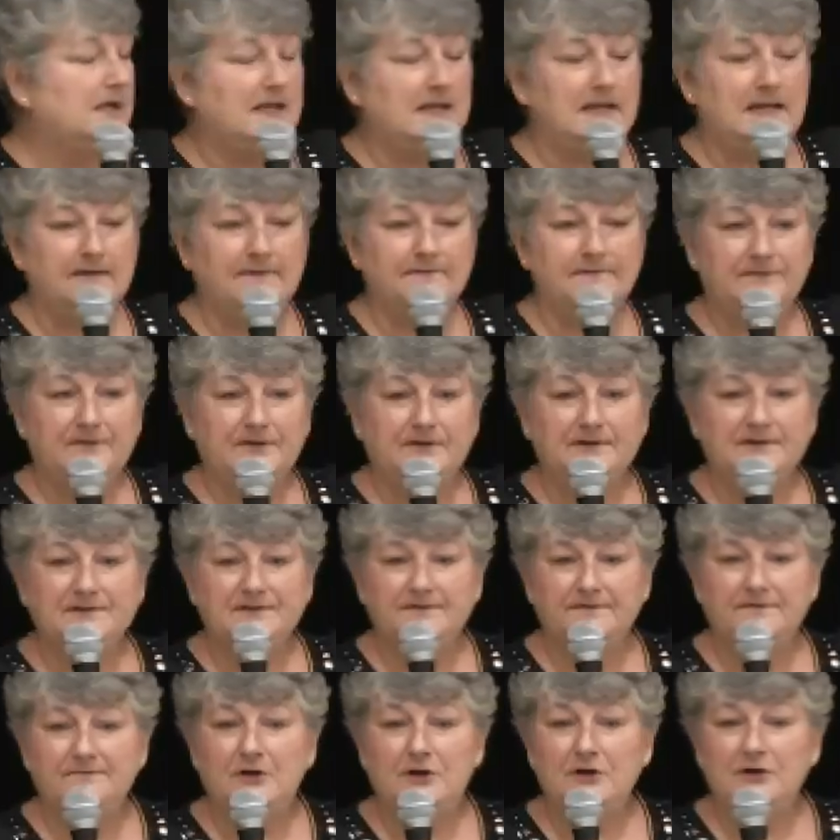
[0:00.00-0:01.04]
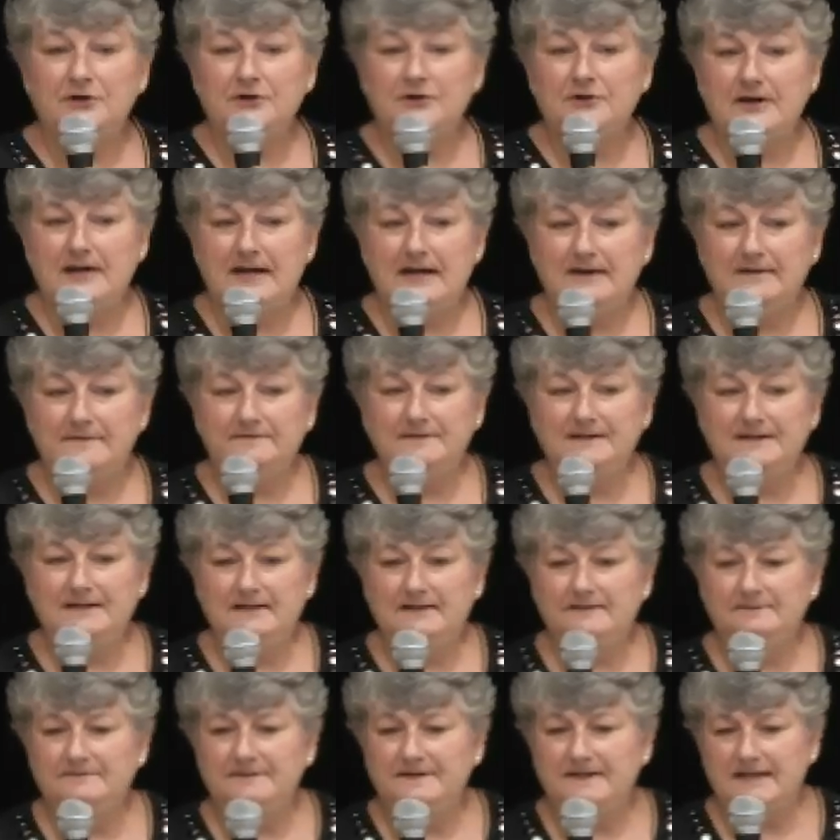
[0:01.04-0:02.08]
If there's a photograph in
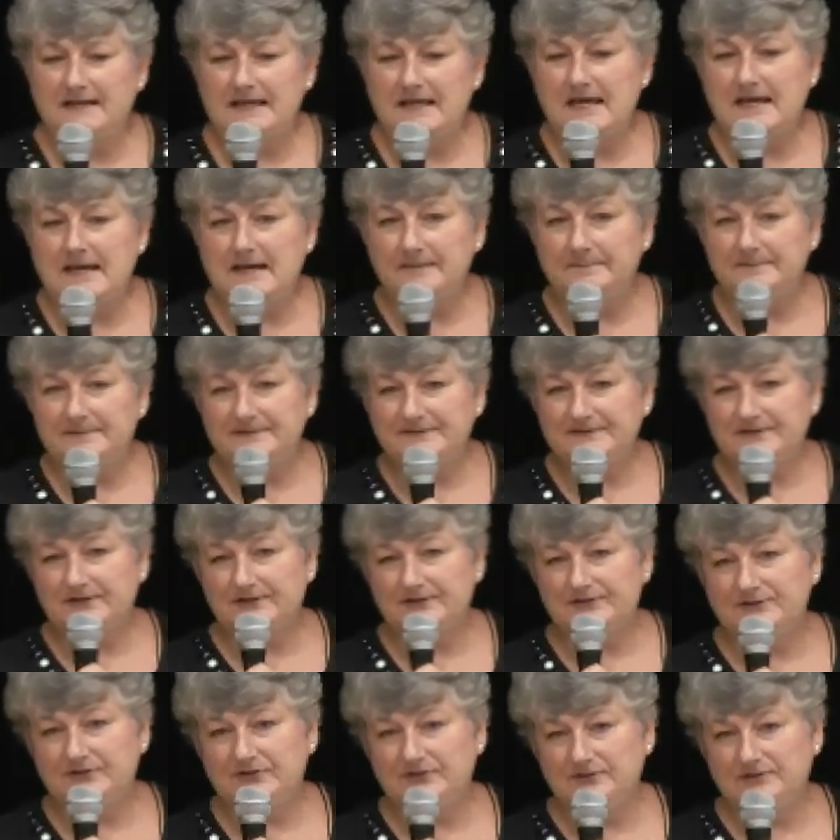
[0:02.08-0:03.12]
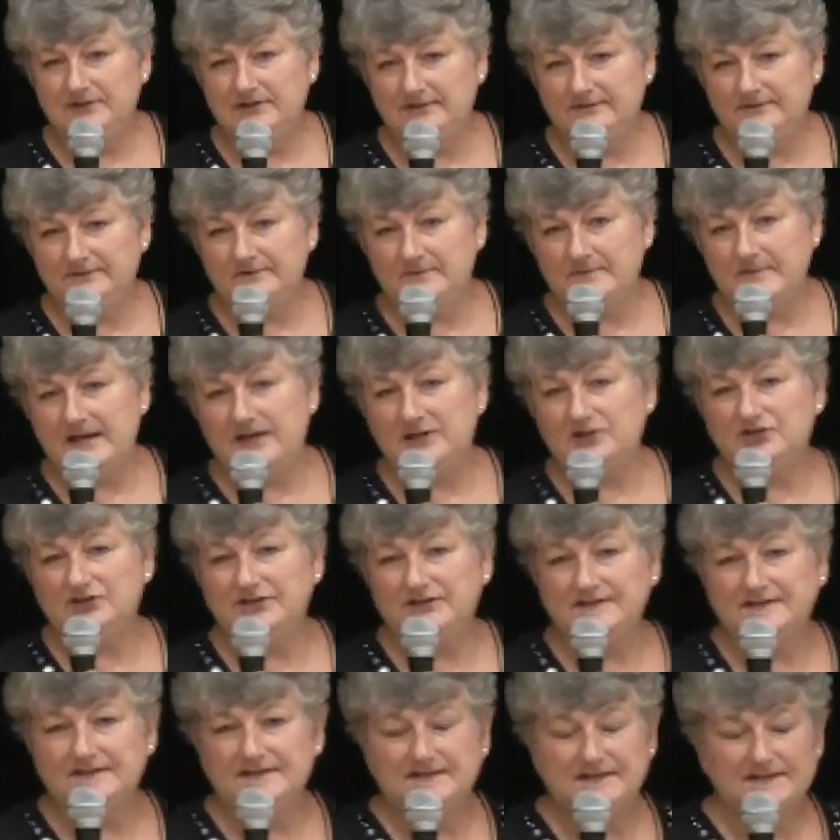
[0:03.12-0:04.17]
Infinite Campus, our student
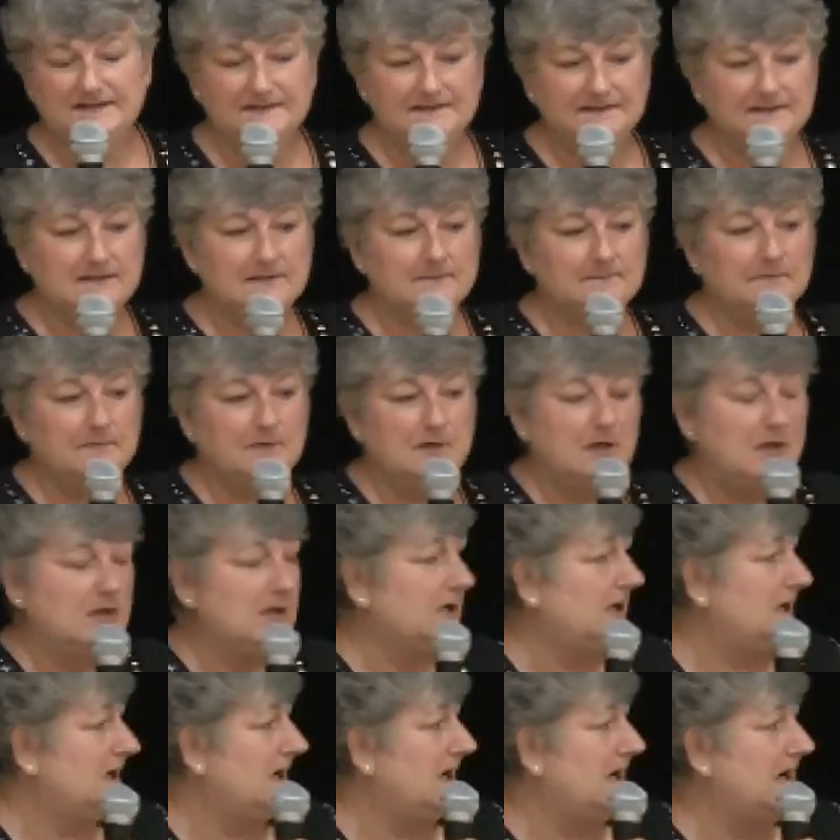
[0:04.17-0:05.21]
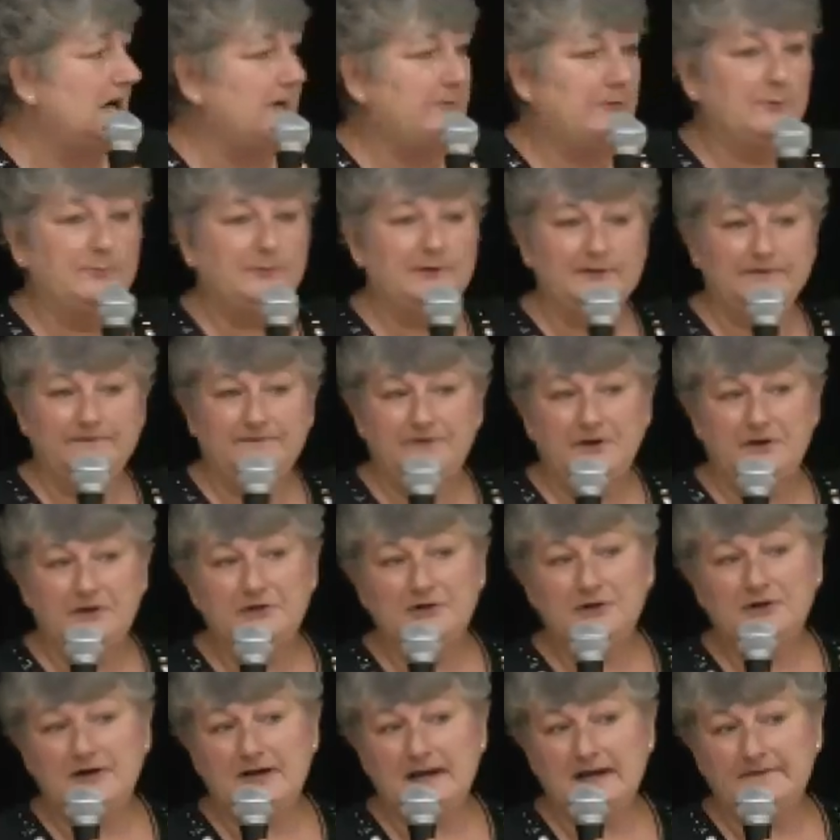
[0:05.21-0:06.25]
information system, I will put a
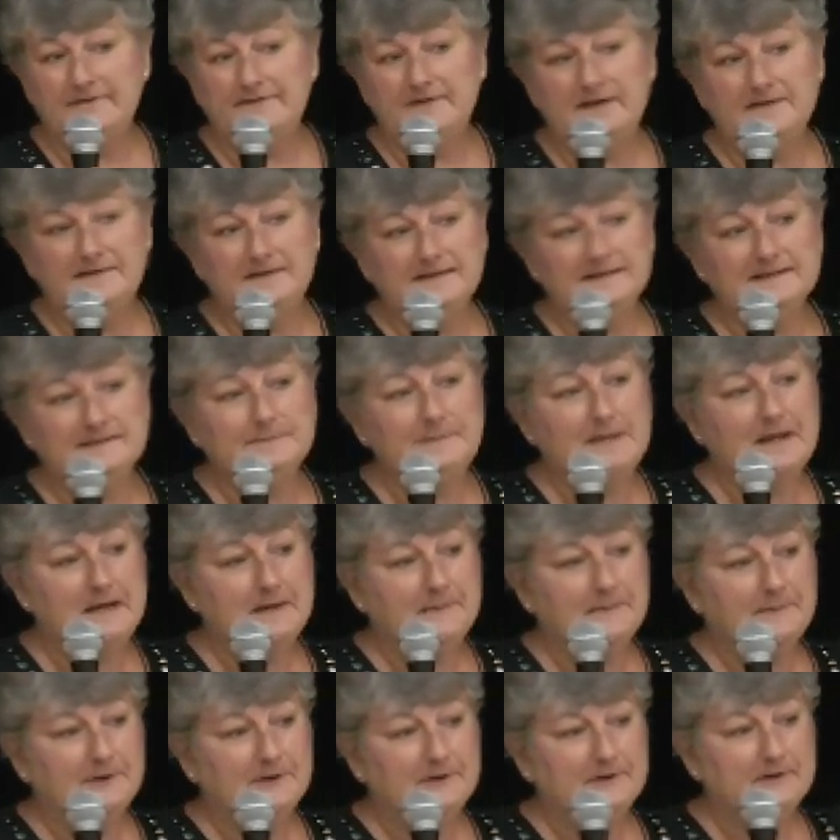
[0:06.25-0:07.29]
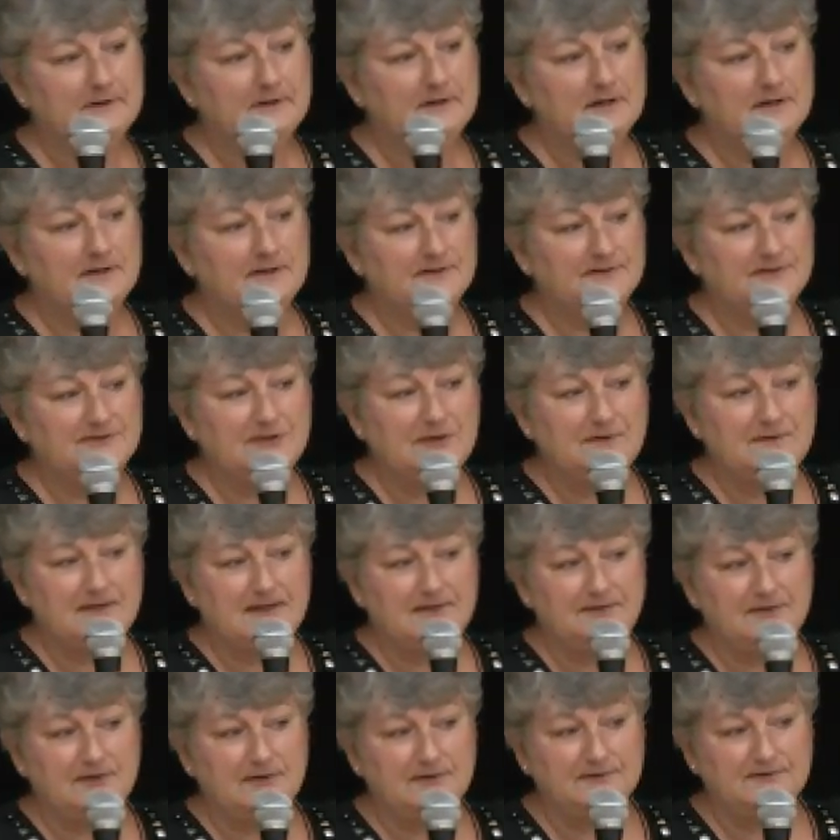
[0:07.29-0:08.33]
photograph on this paper so
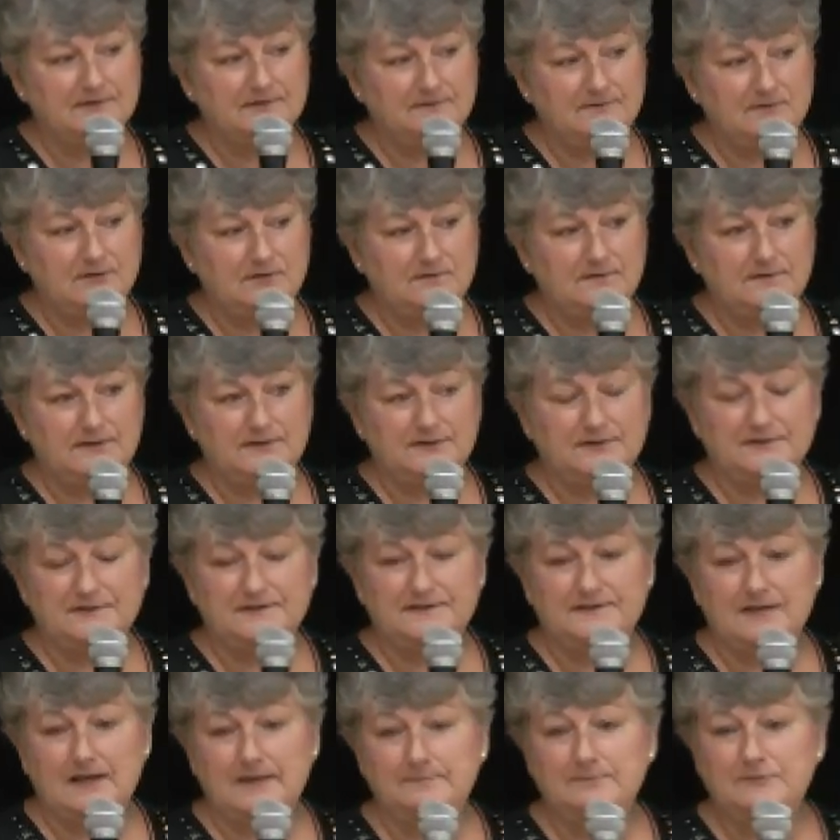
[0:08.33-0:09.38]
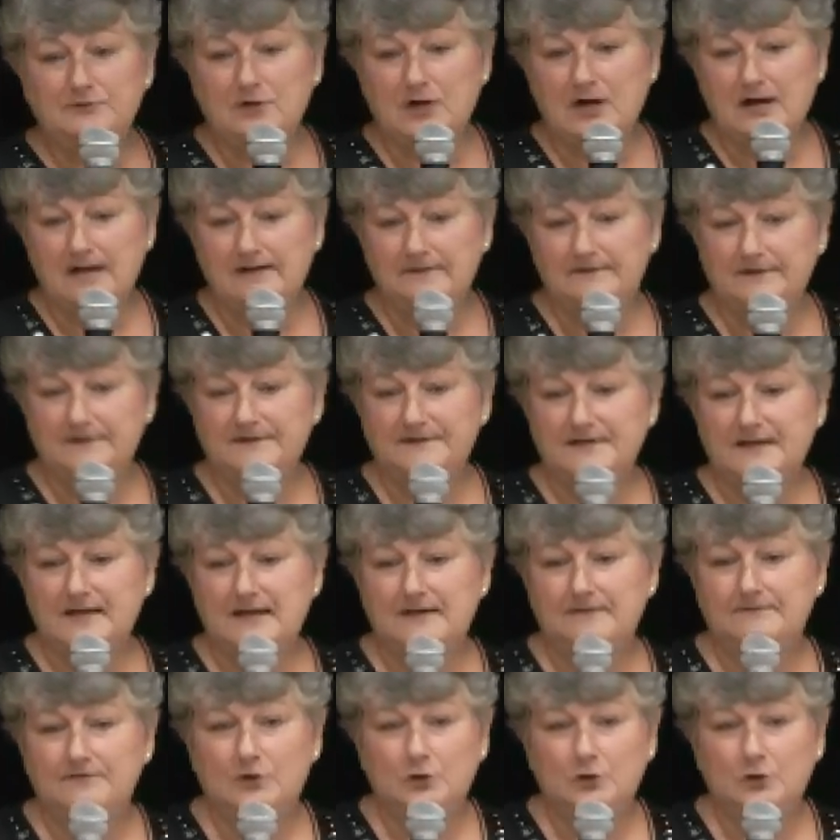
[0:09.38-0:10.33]
that those of you that are sub-drivers have